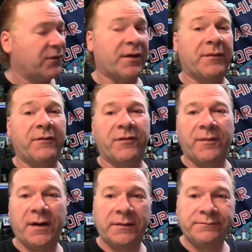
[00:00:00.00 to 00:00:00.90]
was something from
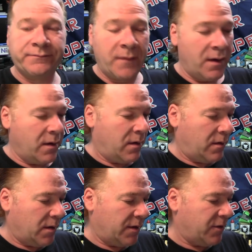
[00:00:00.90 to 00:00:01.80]
a
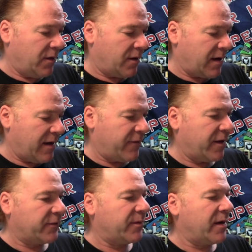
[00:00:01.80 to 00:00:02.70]

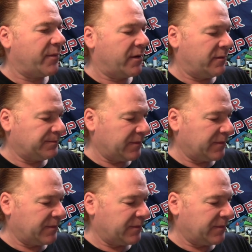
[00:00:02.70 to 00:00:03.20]
NYHalfassprepper.